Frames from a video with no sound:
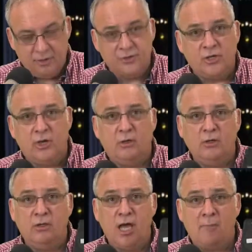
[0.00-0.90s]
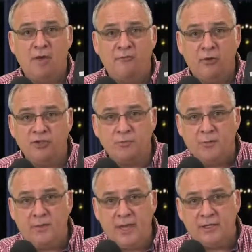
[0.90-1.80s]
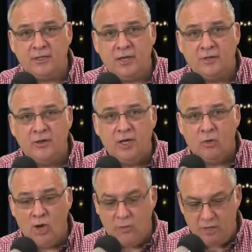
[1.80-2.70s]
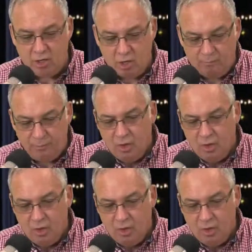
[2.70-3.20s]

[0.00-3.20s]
So now my phone's put back together, and away we go.